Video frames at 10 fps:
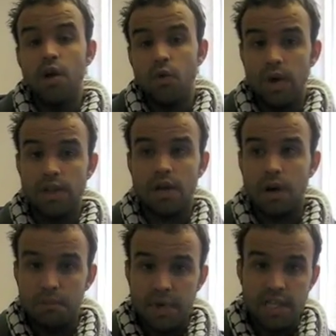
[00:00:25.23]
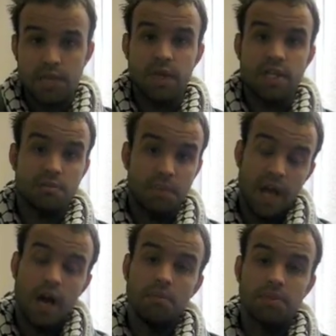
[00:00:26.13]
with companies which
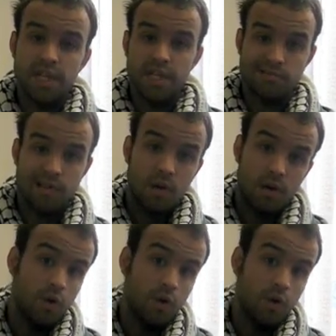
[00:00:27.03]
supply arms to Israel